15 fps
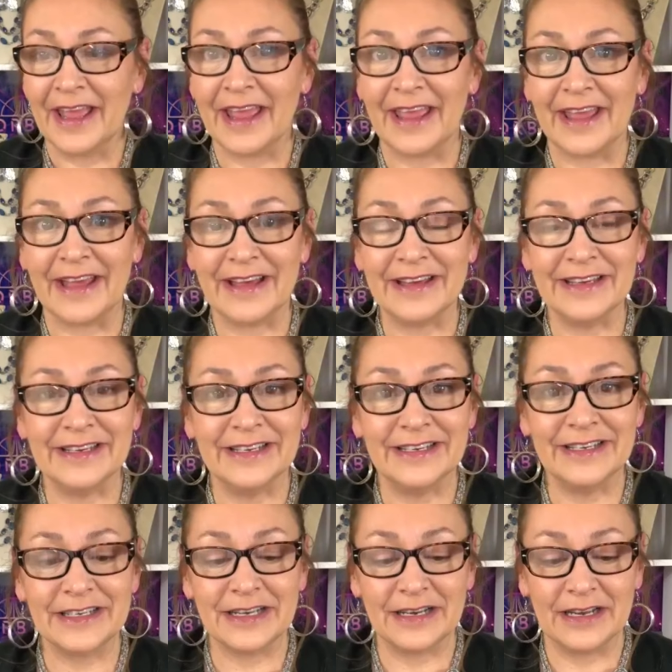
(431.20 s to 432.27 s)

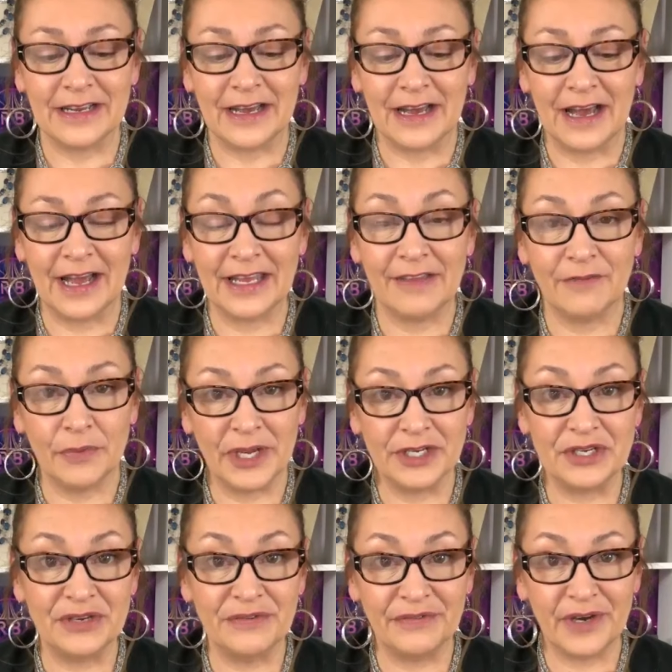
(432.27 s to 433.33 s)
And I give away
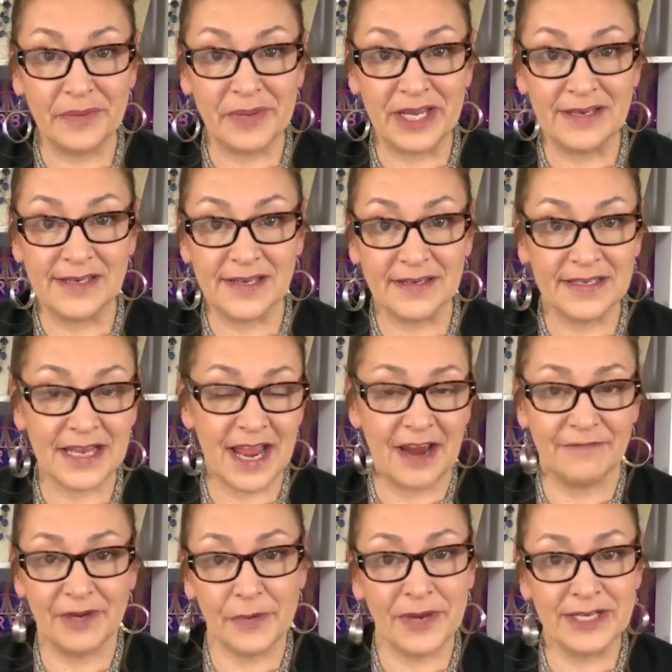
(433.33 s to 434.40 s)
two free pieces
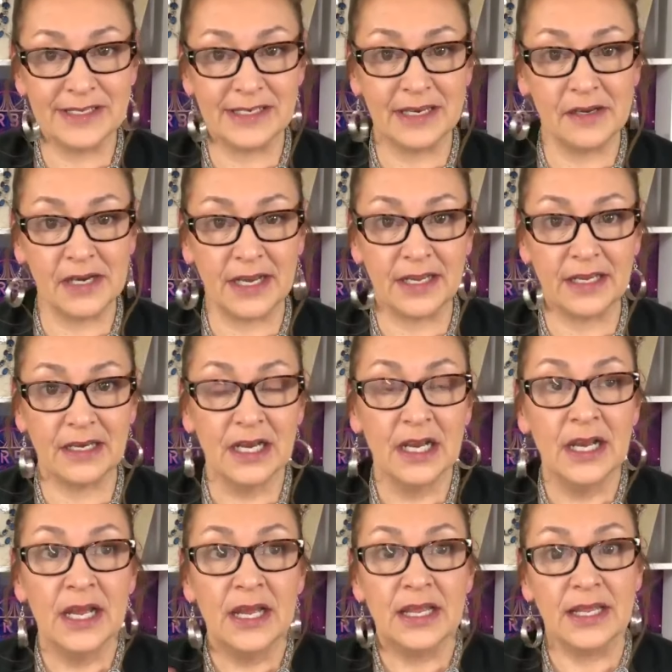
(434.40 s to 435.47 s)
every Wednesday night.
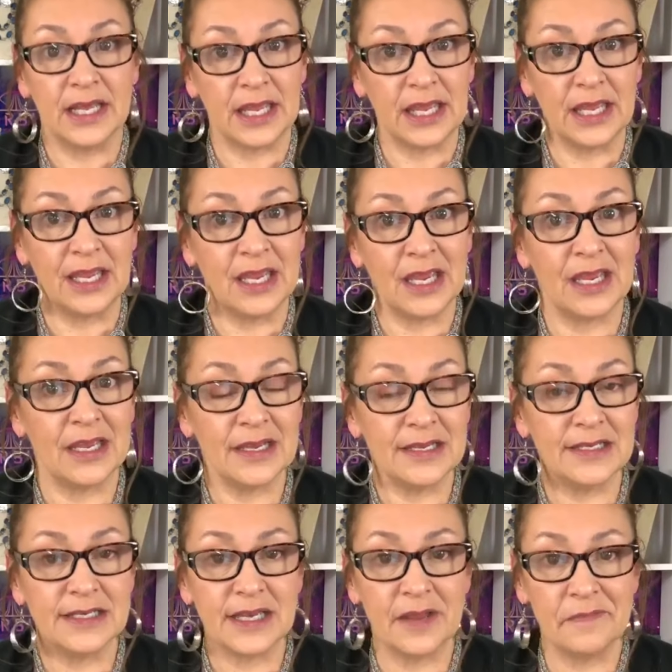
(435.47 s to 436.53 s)
The key
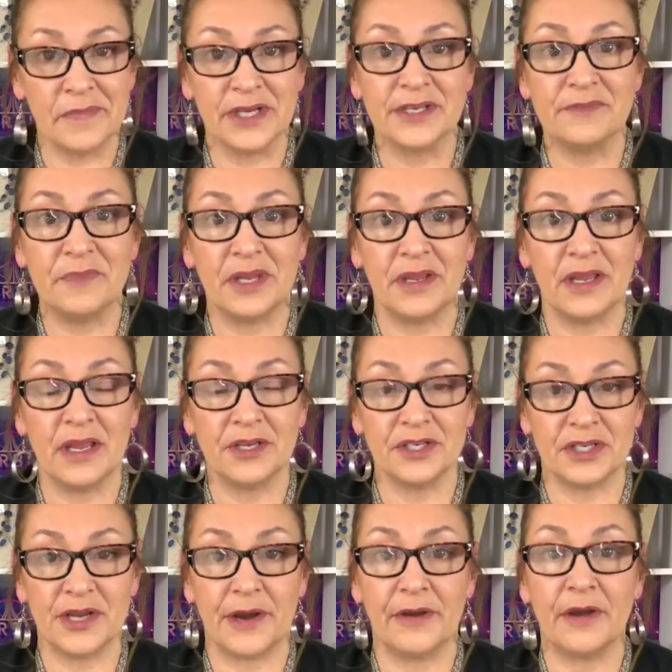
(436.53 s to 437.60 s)
is it must be
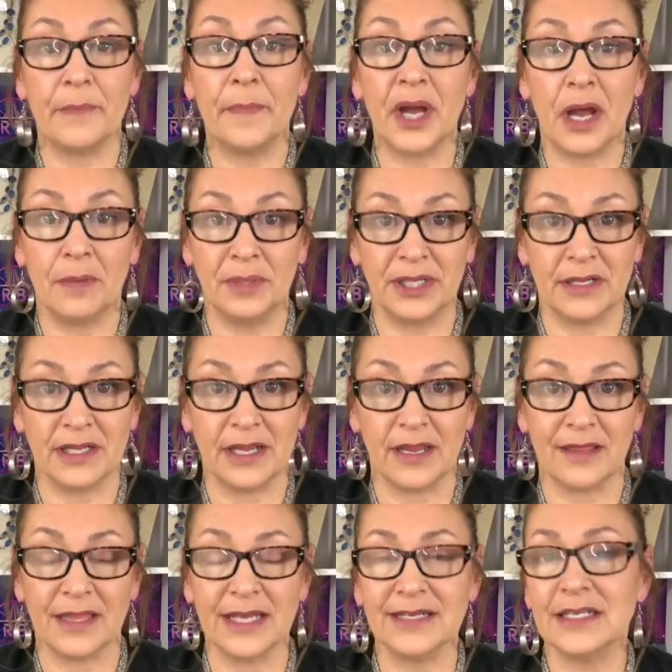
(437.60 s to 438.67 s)
shared
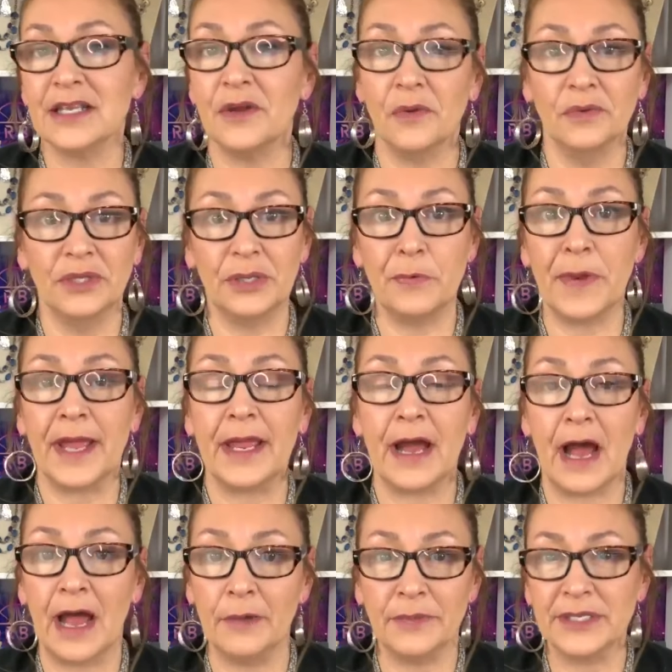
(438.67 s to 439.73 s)
publicly. That's the only way
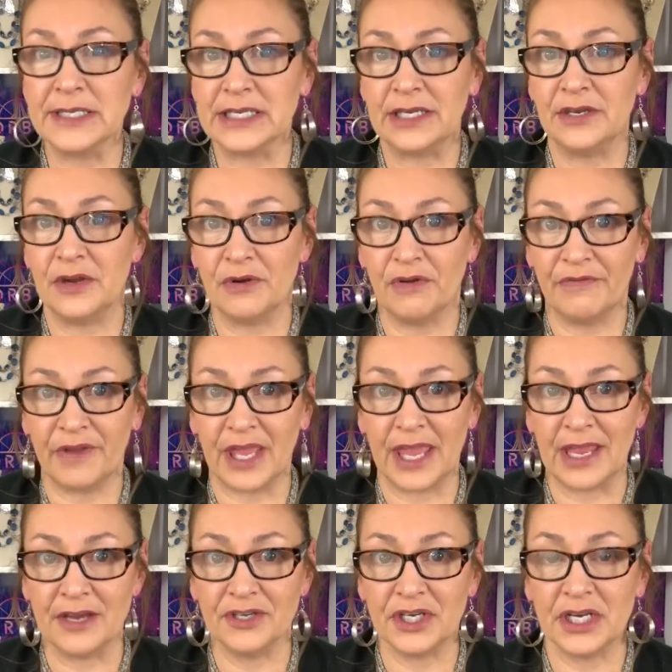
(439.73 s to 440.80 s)
I will see
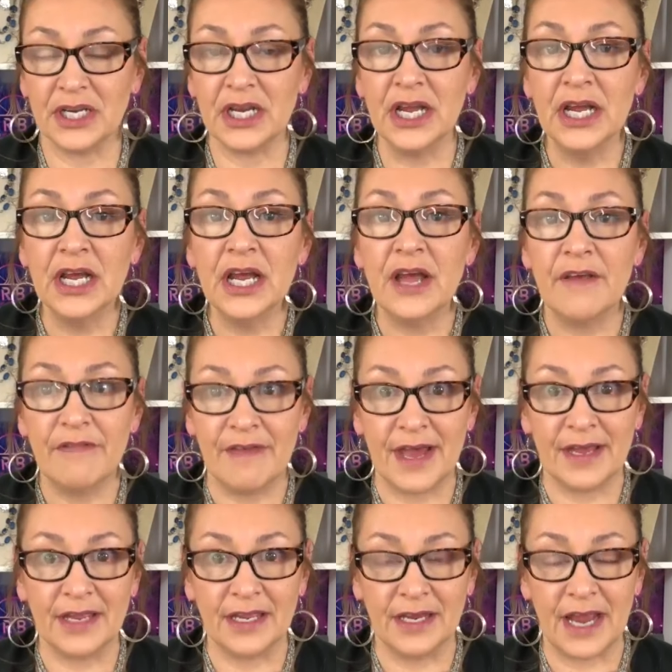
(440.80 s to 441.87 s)
notification
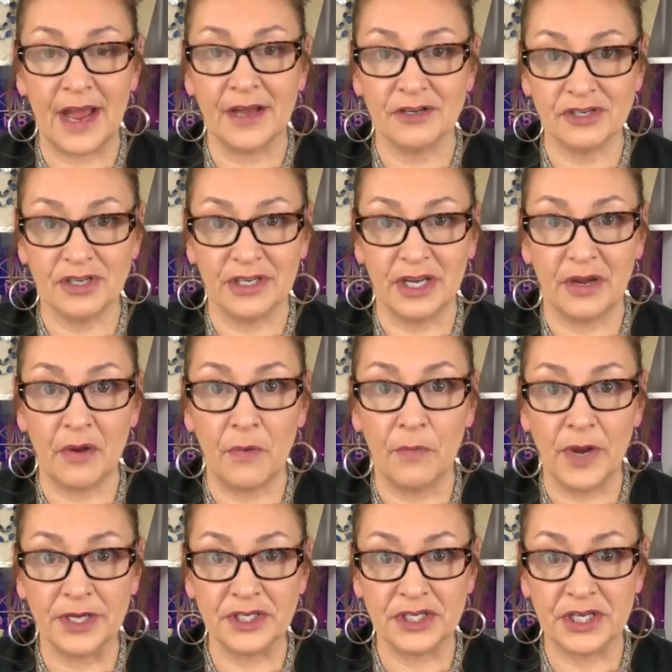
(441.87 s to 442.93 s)
that it actually
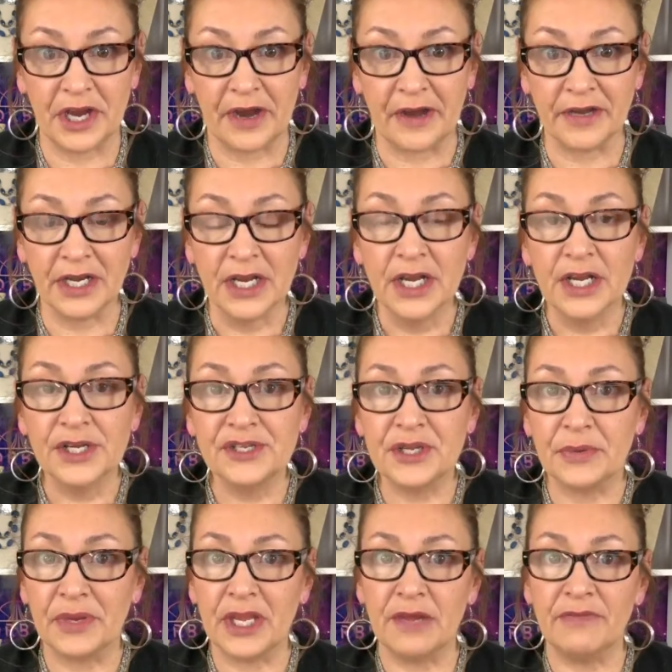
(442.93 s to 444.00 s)
was shared.
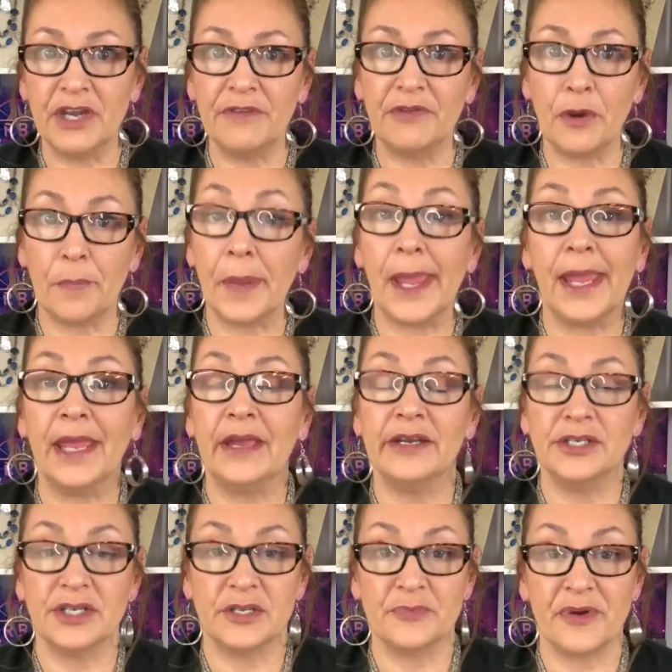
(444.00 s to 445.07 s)
So even if your
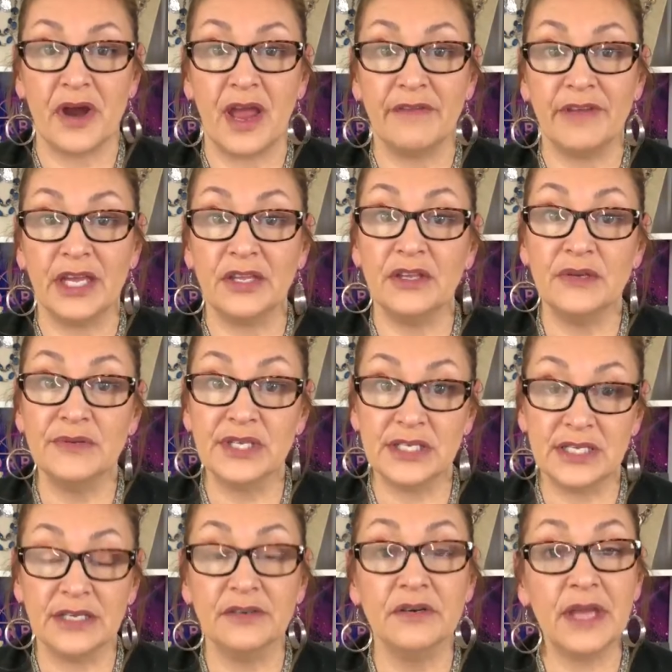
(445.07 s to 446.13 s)
page is private, you
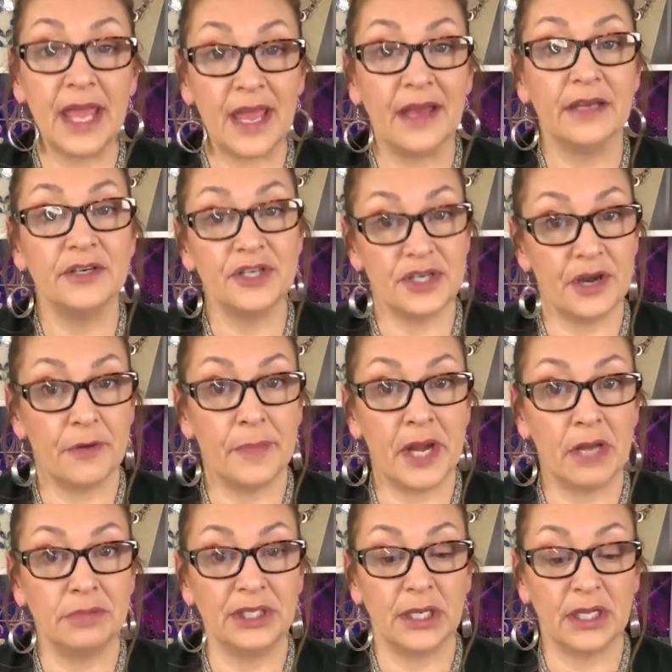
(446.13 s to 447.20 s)
still can share
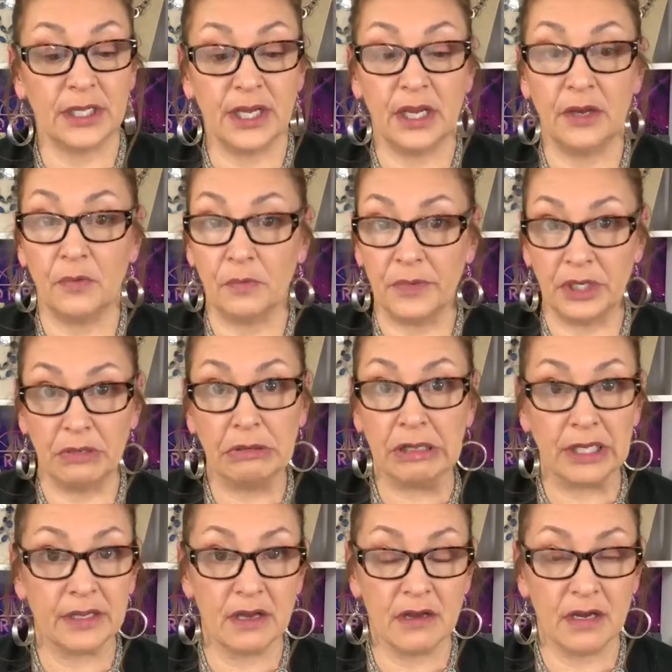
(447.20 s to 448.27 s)
publicly. When you
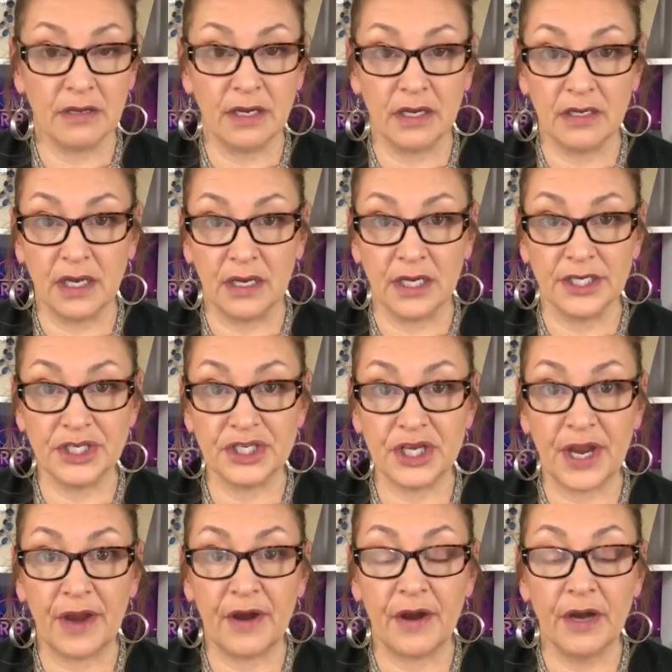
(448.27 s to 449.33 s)
click on uh,
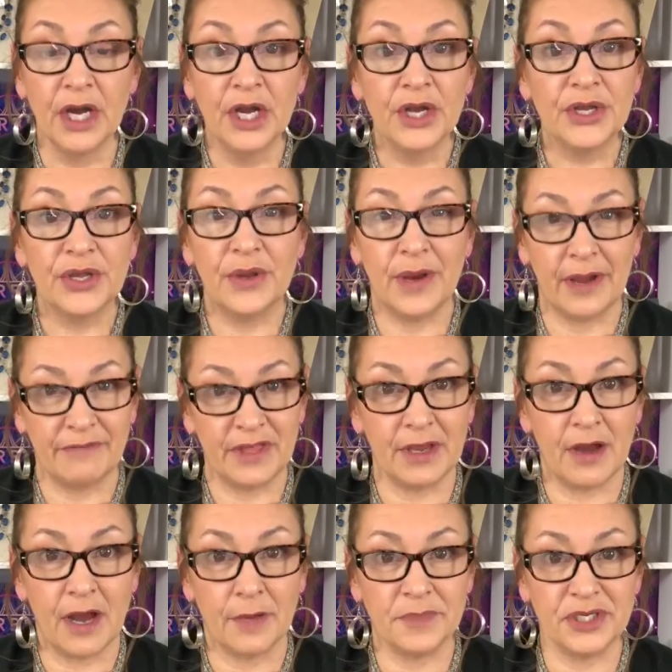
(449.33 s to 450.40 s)
share, you have the
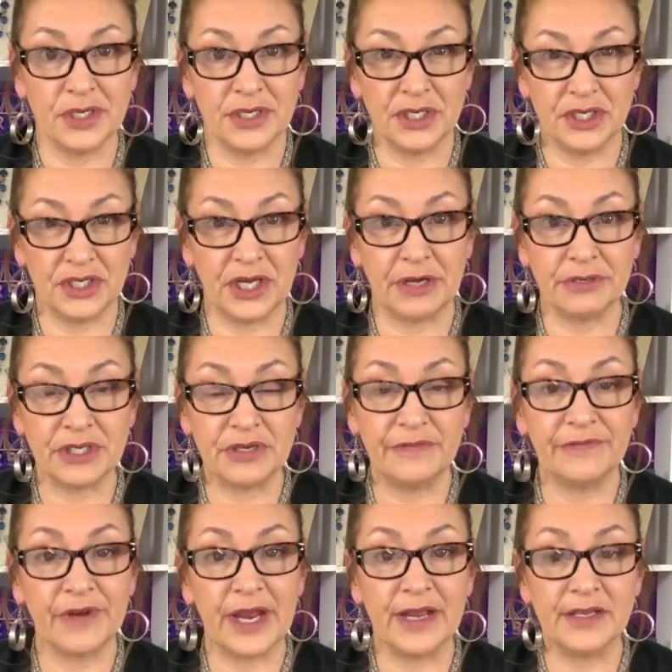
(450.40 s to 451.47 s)
option to share to
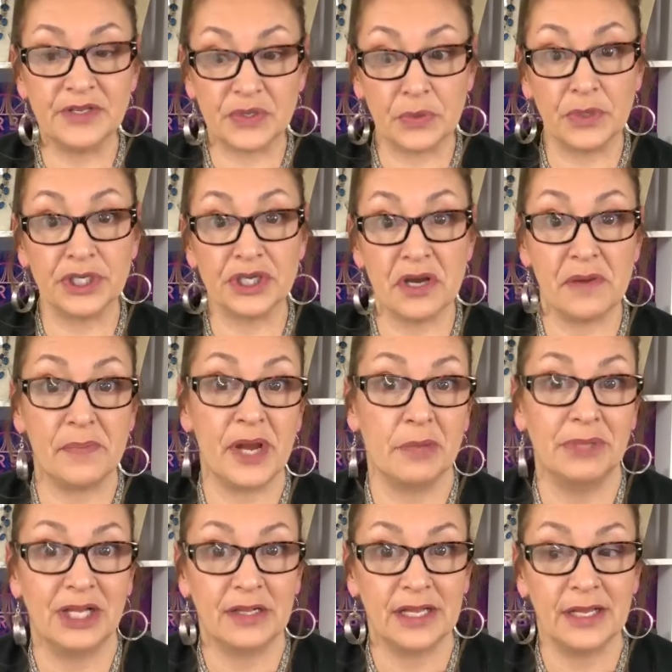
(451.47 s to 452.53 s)
friends or share
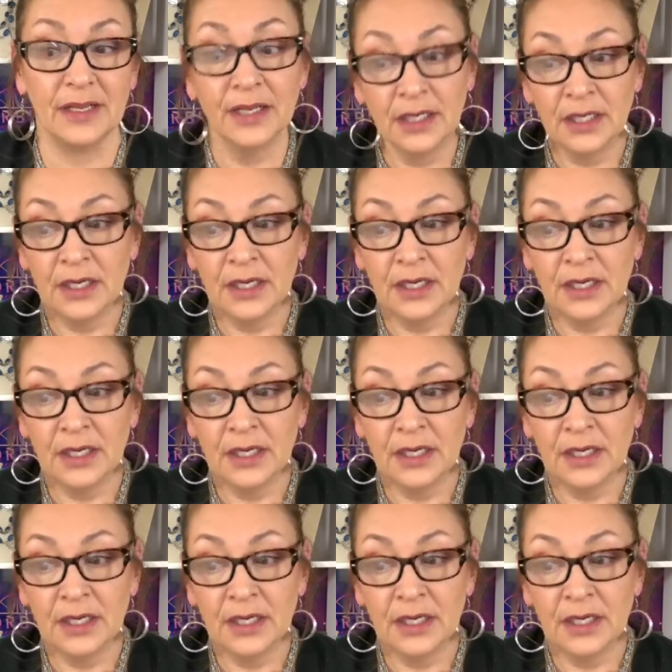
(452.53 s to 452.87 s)
publicly.